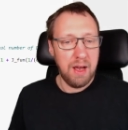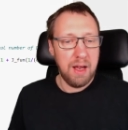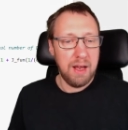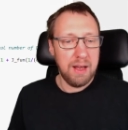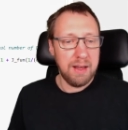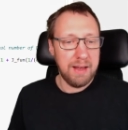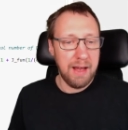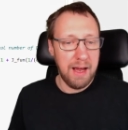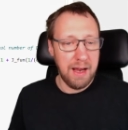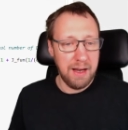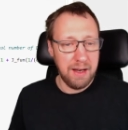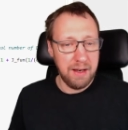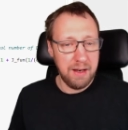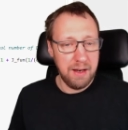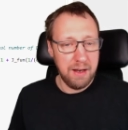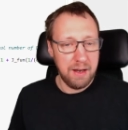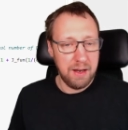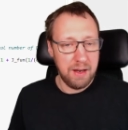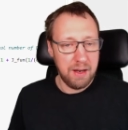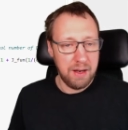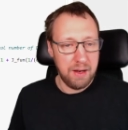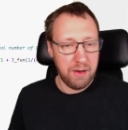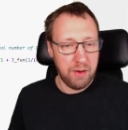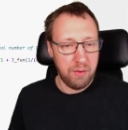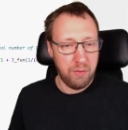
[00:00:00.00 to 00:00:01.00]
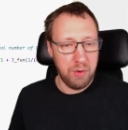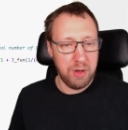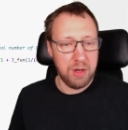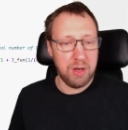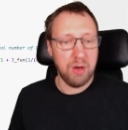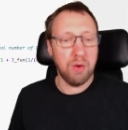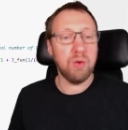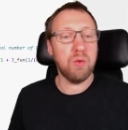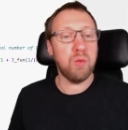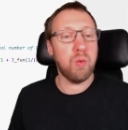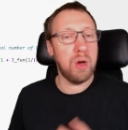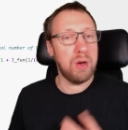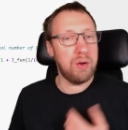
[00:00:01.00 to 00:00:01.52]
Then we
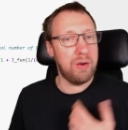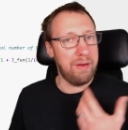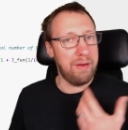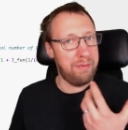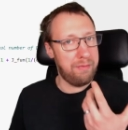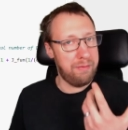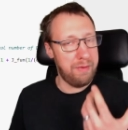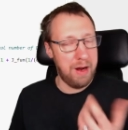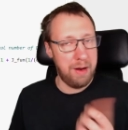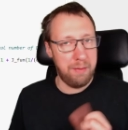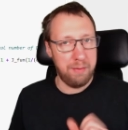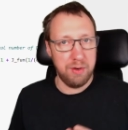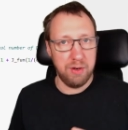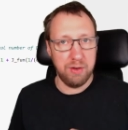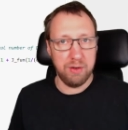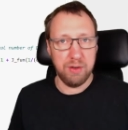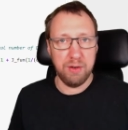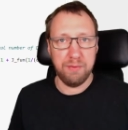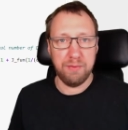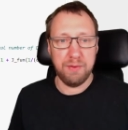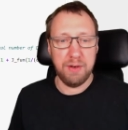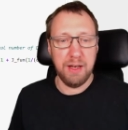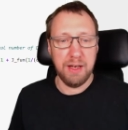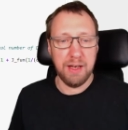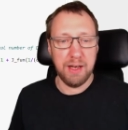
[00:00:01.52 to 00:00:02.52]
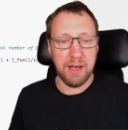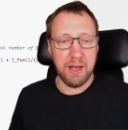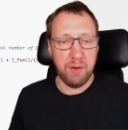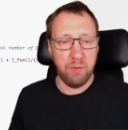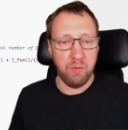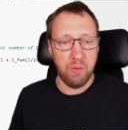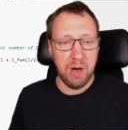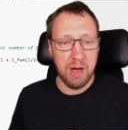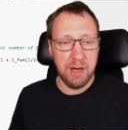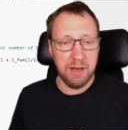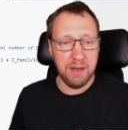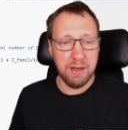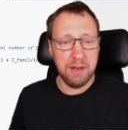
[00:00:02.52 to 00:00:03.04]
don't want to have variable node of degree
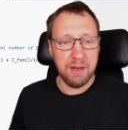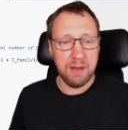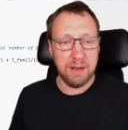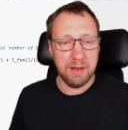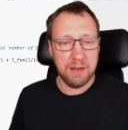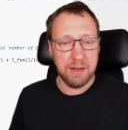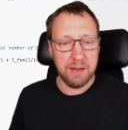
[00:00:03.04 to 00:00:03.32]
1.